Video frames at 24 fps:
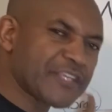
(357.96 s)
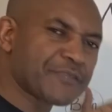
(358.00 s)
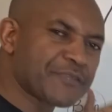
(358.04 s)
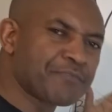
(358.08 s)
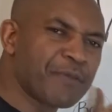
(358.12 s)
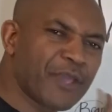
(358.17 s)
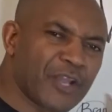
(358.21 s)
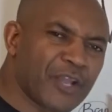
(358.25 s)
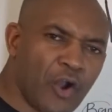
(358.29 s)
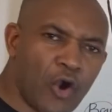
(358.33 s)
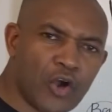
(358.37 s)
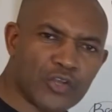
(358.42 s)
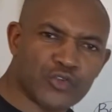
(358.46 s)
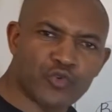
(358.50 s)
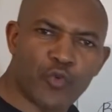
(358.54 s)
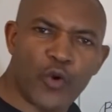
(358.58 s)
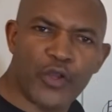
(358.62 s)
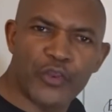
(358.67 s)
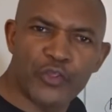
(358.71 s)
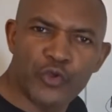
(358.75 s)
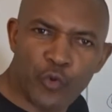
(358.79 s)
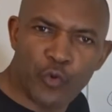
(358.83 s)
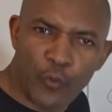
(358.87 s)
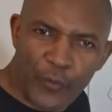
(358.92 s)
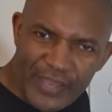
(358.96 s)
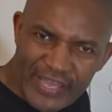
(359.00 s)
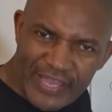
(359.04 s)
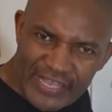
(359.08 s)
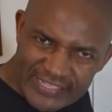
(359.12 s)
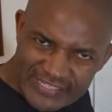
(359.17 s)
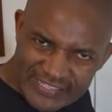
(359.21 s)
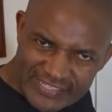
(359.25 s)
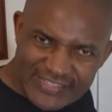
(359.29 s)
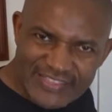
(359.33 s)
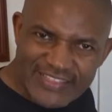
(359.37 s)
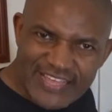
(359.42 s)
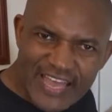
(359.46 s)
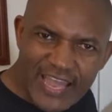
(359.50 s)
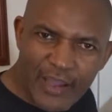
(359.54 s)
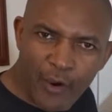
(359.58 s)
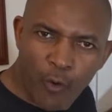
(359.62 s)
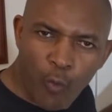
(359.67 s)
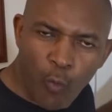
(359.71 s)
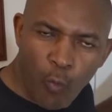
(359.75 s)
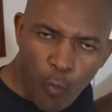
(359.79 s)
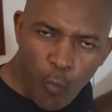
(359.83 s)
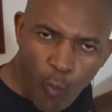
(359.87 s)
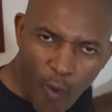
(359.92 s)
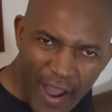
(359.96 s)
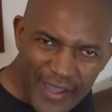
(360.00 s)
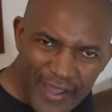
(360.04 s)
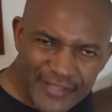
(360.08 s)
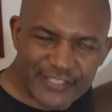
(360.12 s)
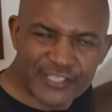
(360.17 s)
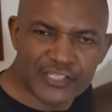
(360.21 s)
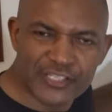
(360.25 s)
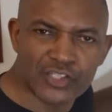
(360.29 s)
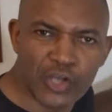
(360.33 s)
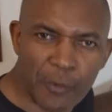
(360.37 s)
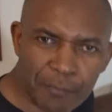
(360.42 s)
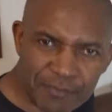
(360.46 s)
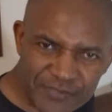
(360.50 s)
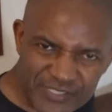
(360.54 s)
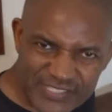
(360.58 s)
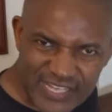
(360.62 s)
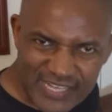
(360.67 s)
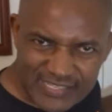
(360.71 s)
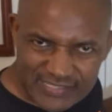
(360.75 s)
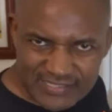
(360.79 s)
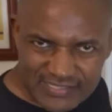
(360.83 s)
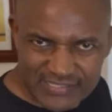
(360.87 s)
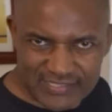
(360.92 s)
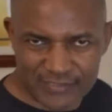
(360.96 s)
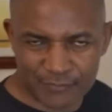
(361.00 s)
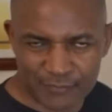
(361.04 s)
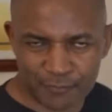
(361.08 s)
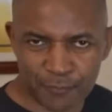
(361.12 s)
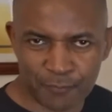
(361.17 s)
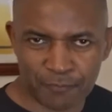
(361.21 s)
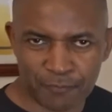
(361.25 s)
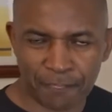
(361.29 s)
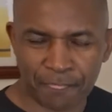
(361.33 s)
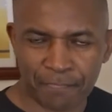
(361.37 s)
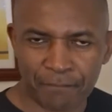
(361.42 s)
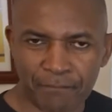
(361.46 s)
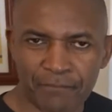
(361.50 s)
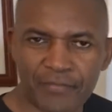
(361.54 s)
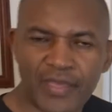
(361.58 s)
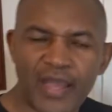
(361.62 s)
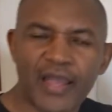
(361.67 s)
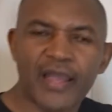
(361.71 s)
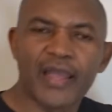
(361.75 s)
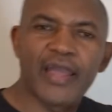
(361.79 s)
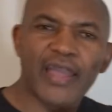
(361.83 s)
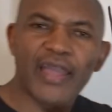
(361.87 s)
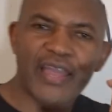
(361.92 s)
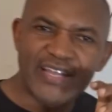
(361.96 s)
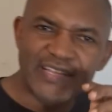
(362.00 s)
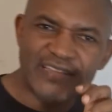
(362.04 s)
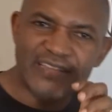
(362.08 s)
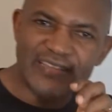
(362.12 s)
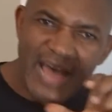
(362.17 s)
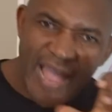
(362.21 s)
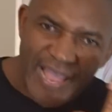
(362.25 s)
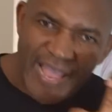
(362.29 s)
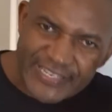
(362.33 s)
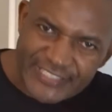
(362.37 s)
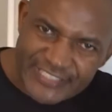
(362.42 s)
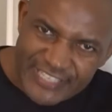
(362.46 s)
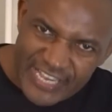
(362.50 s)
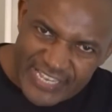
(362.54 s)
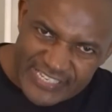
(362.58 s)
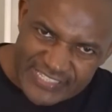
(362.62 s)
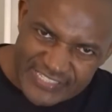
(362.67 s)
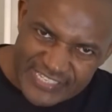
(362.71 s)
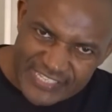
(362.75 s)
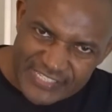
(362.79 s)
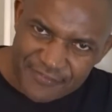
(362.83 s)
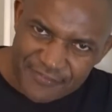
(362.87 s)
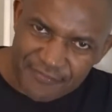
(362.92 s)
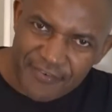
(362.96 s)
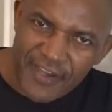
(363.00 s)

is because when you eat the white substance, it digests